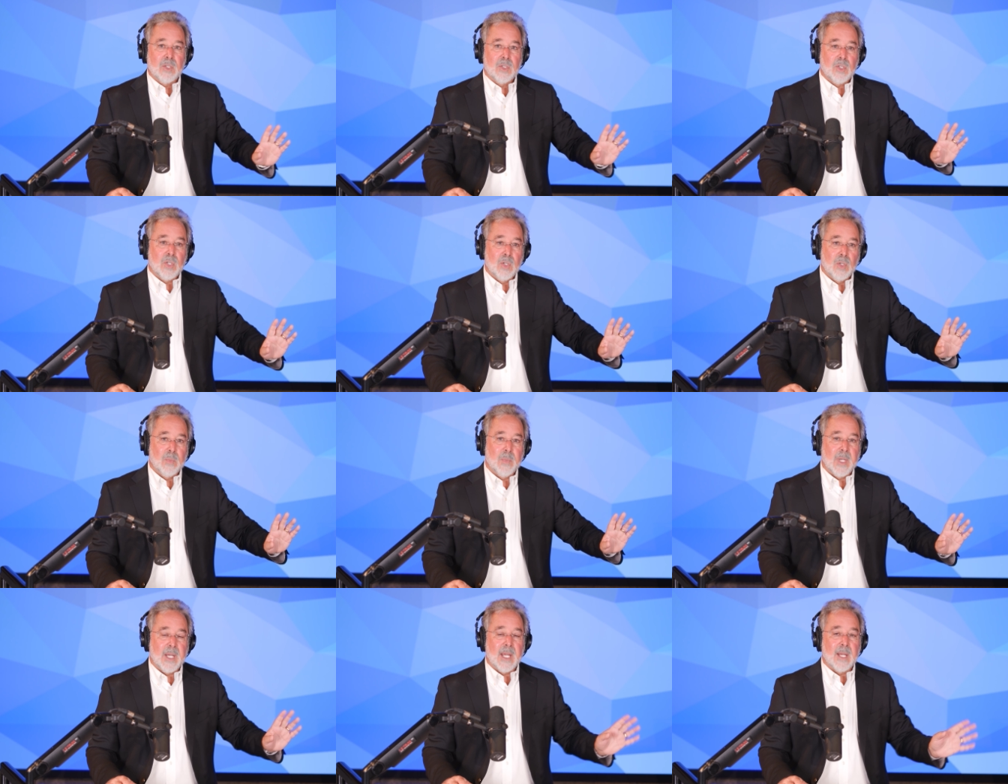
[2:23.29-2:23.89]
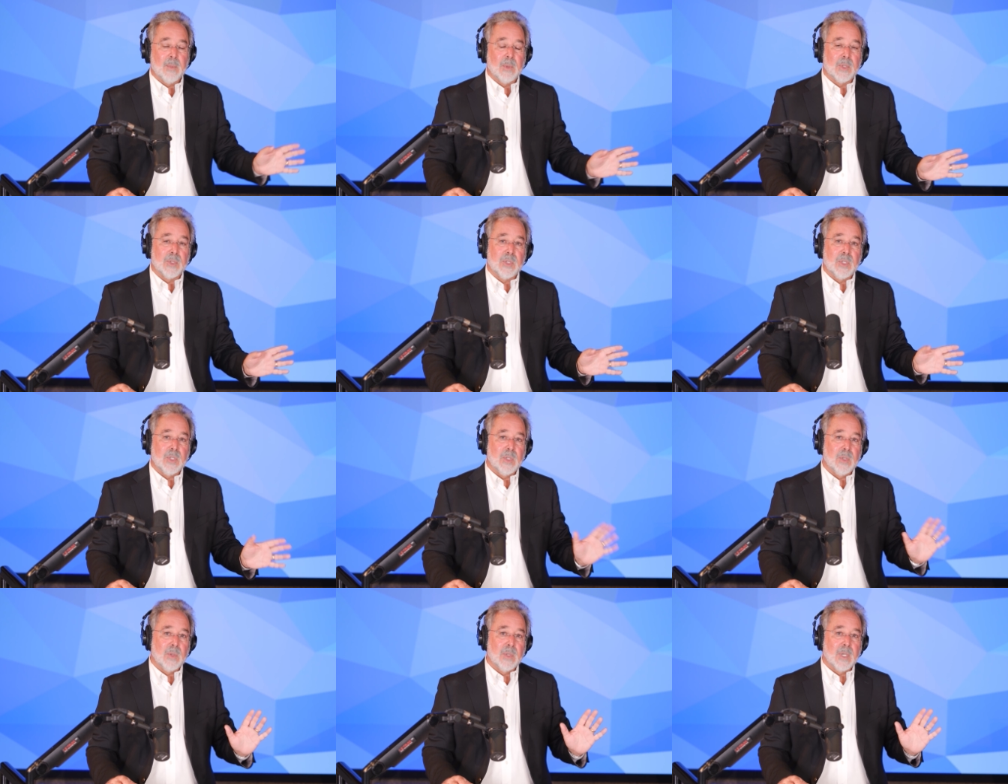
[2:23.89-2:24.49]
to be able
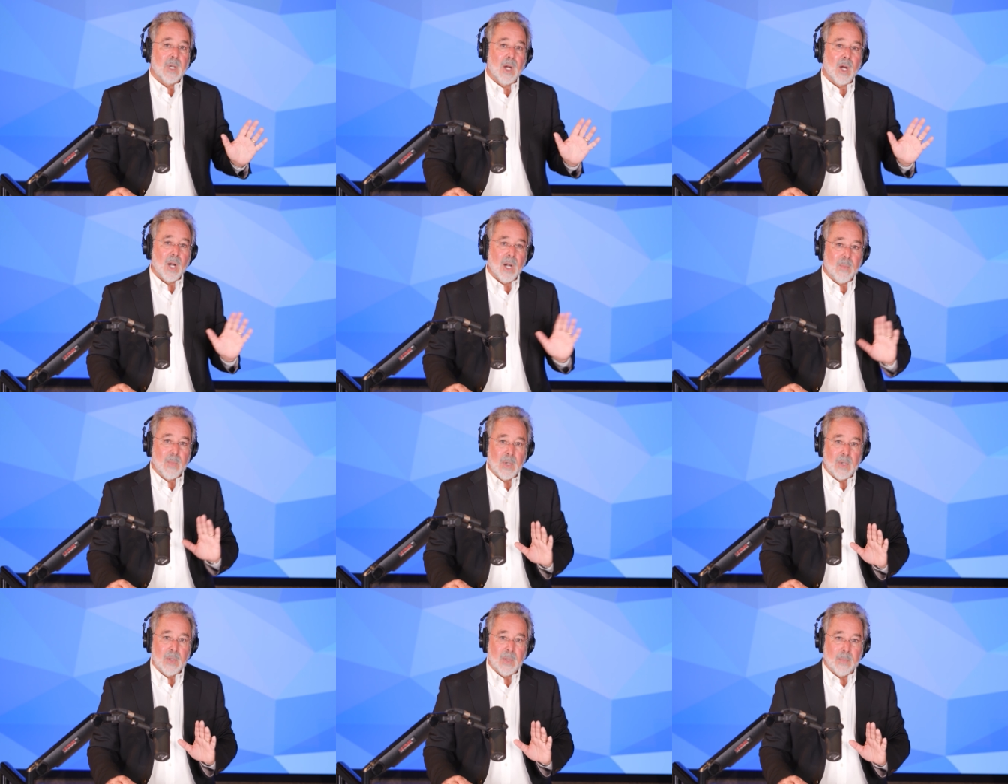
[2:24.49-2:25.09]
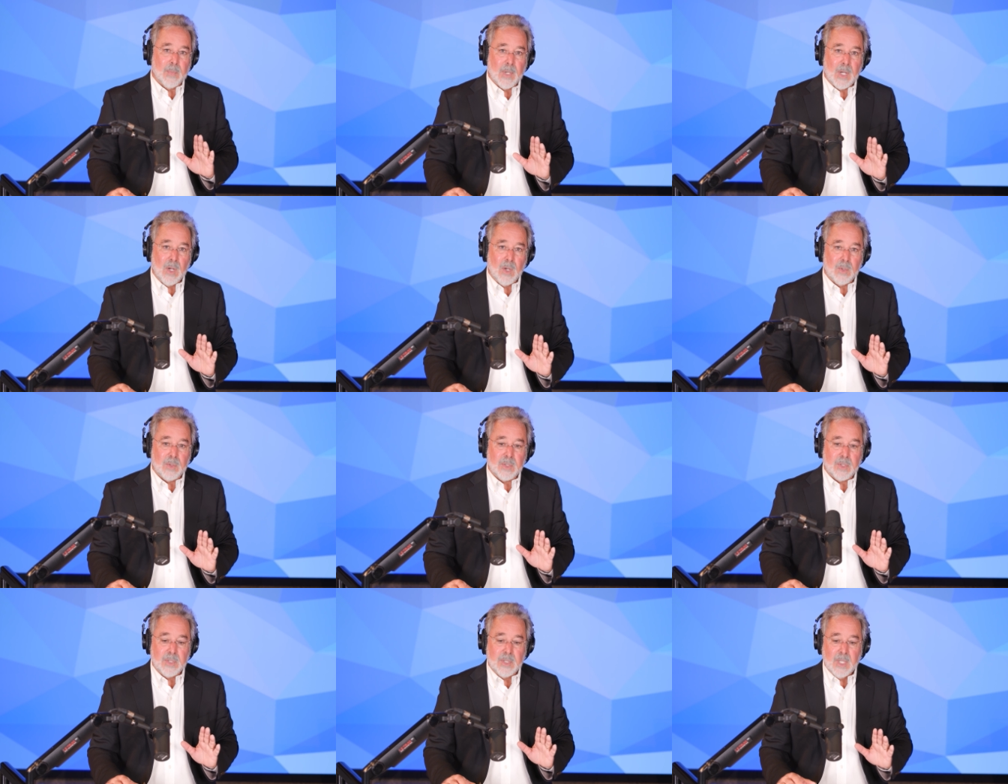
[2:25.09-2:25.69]
to harbor the
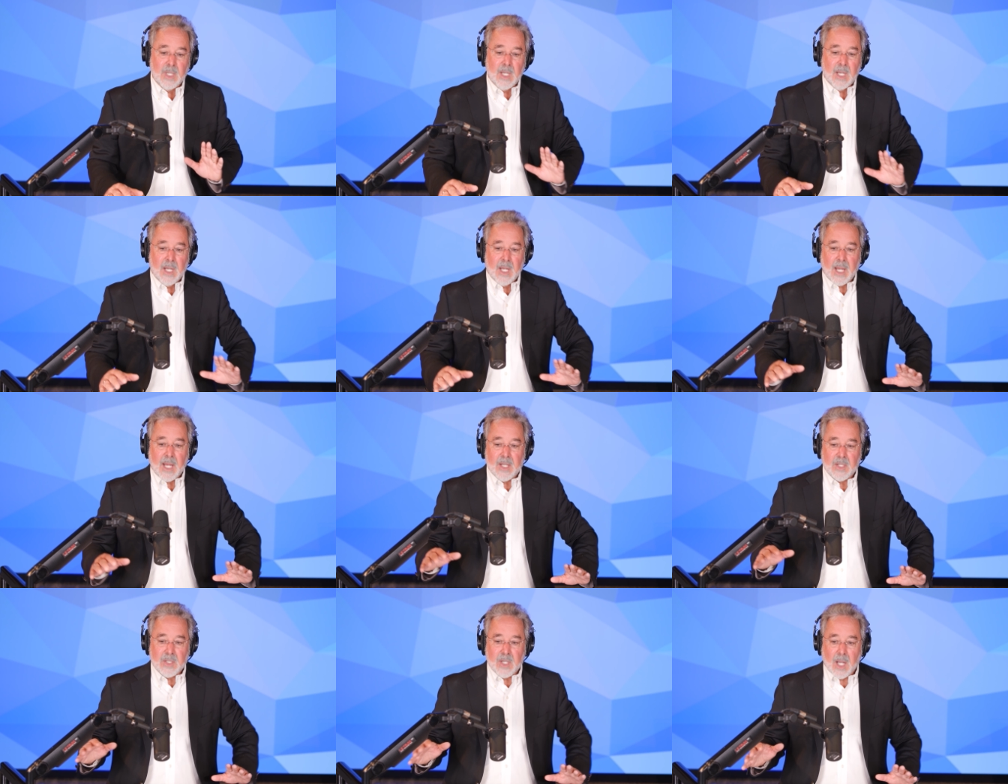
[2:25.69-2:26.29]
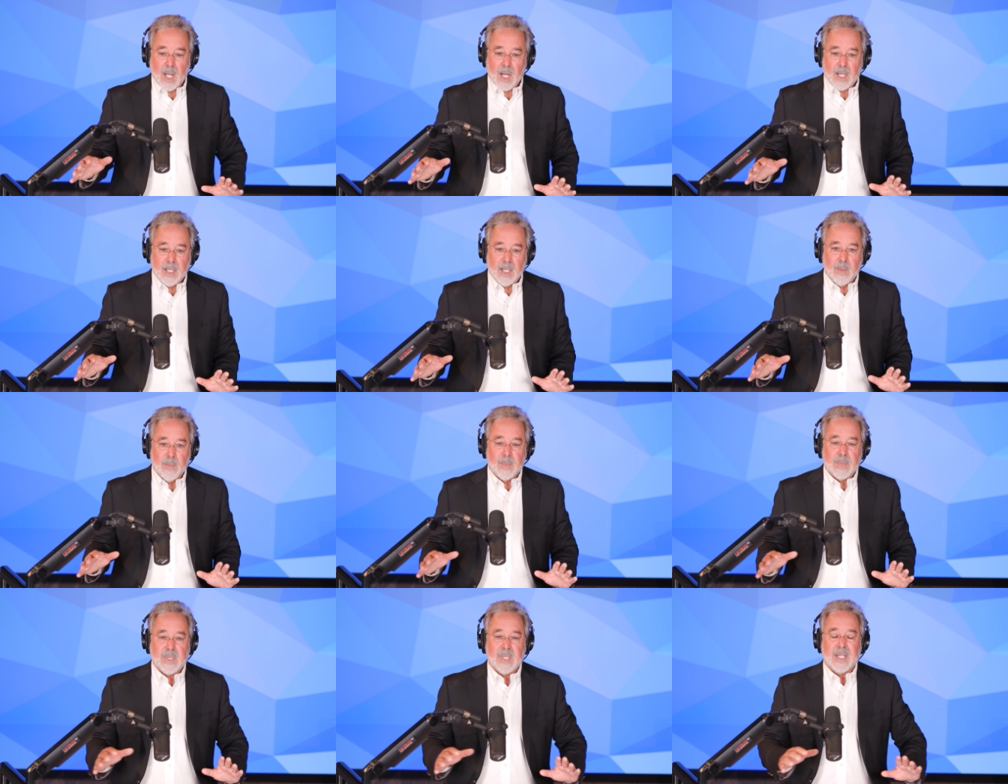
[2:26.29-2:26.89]
boats and dock
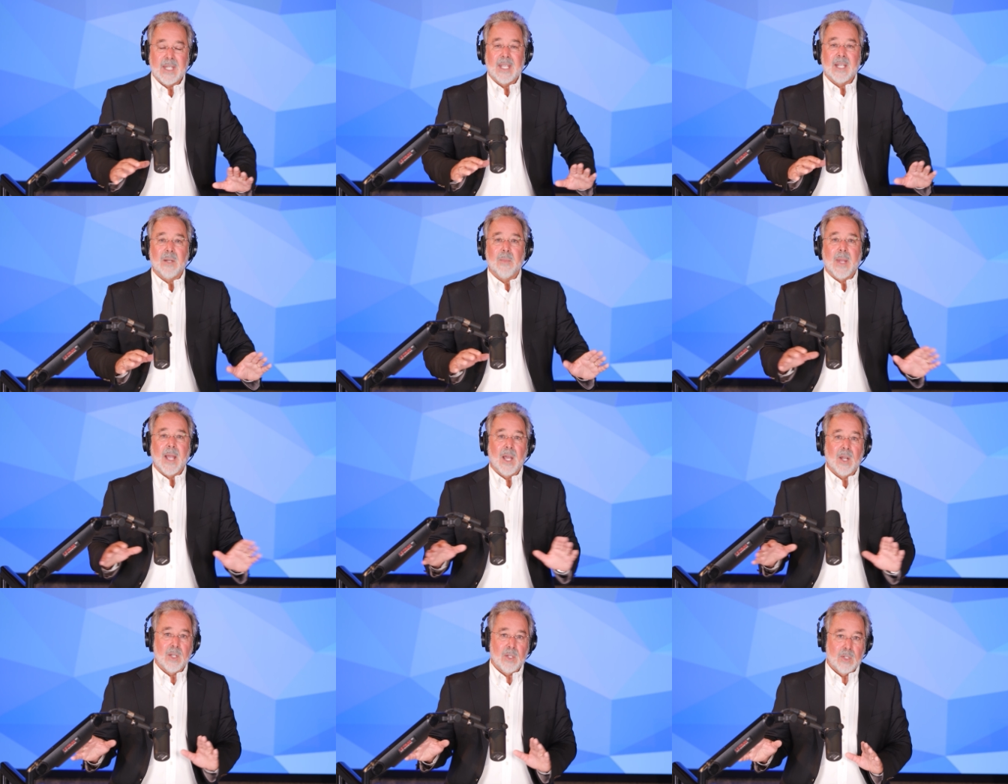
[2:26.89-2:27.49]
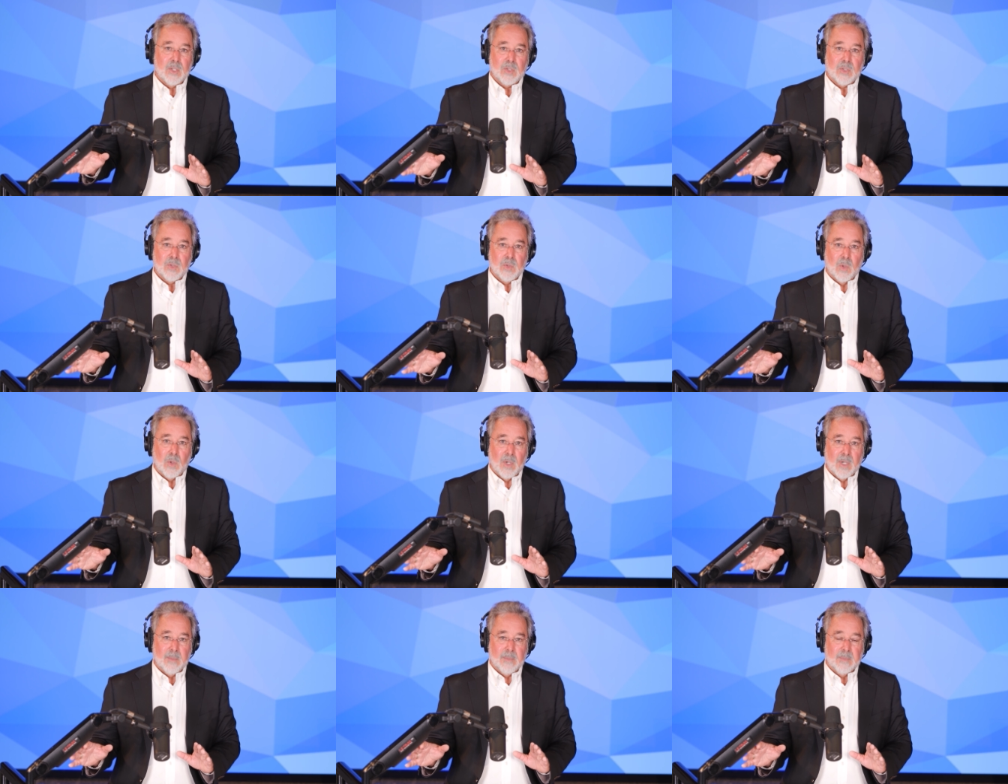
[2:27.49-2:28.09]
them to get them out of the
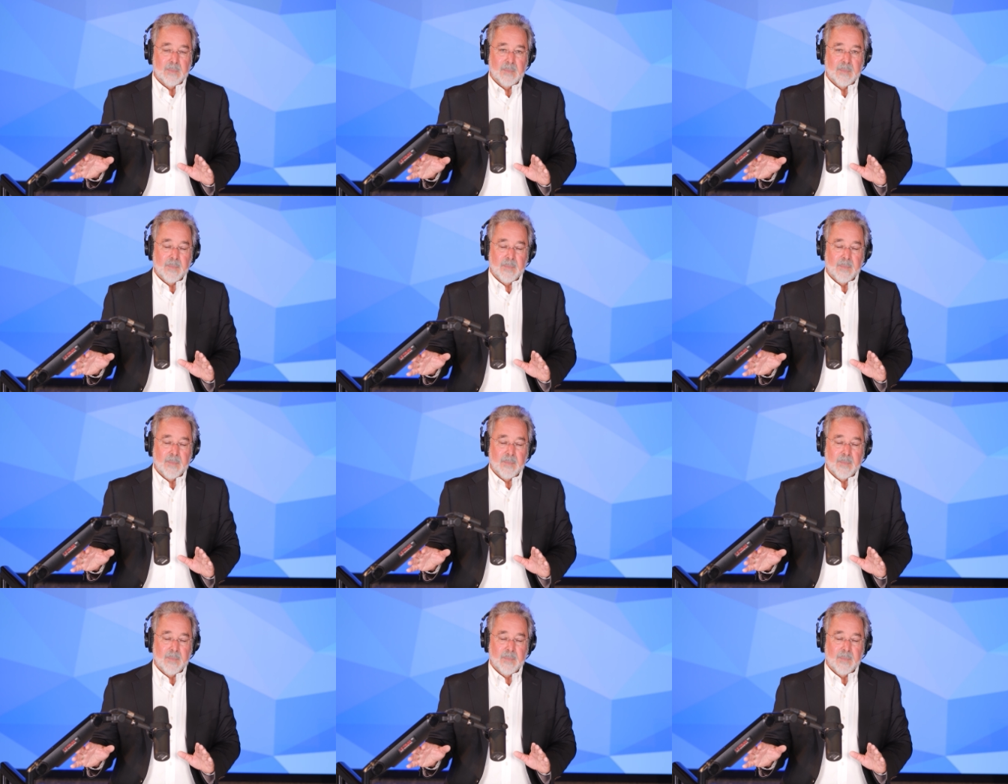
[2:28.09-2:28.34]
storm.